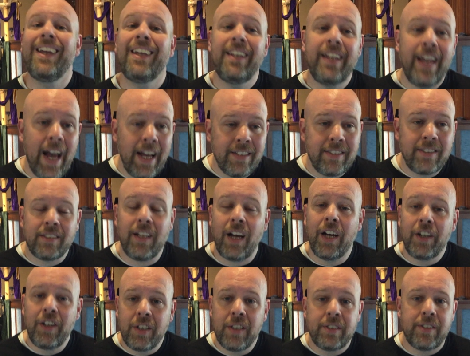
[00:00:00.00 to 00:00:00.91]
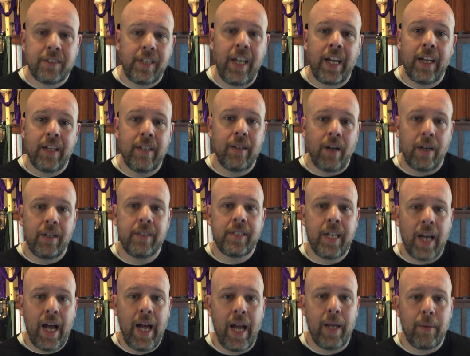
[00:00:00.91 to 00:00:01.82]
yes, understand our
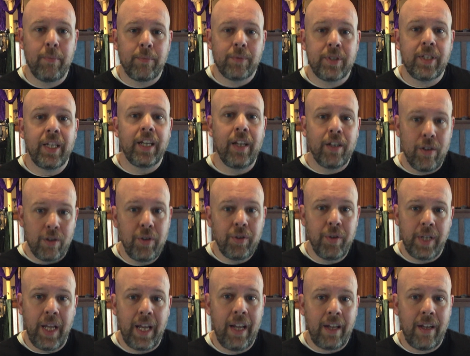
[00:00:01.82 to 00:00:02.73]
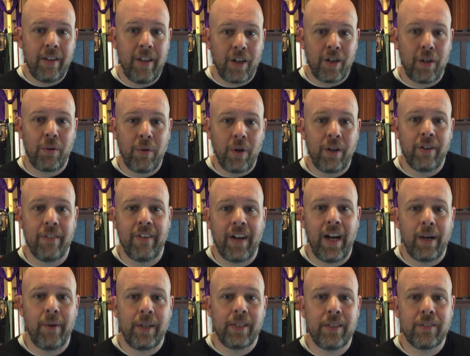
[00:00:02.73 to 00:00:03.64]
times, including the
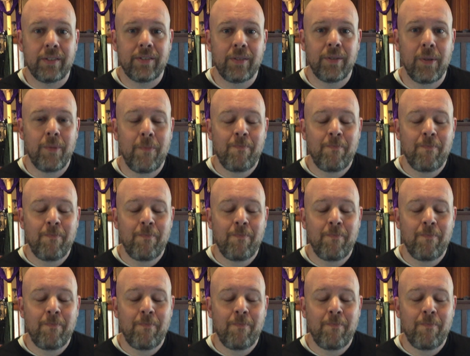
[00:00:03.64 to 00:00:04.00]
coronavirus,